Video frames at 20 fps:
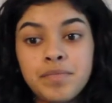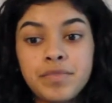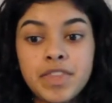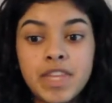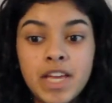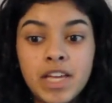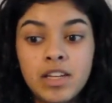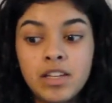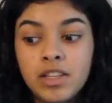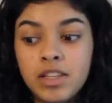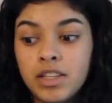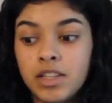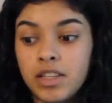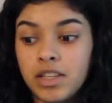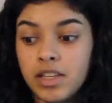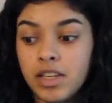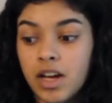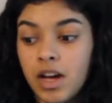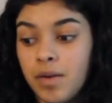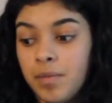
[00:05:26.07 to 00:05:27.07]
then
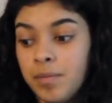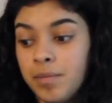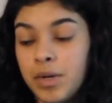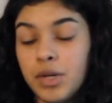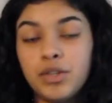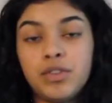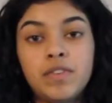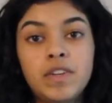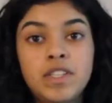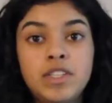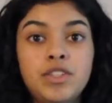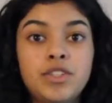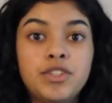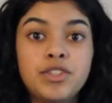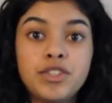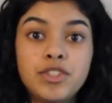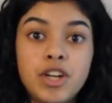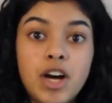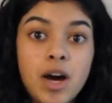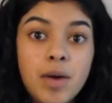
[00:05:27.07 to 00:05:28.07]
both fencers
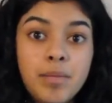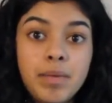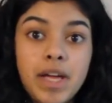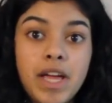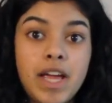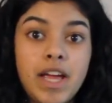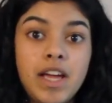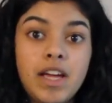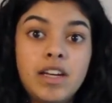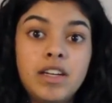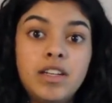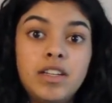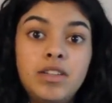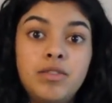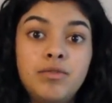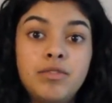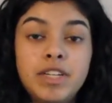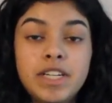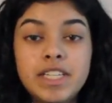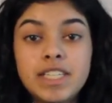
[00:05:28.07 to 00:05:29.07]
stop and
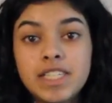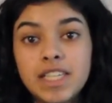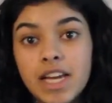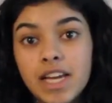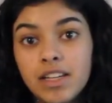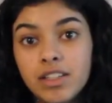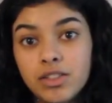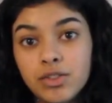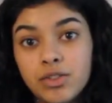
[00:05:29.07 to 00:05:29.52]
reset,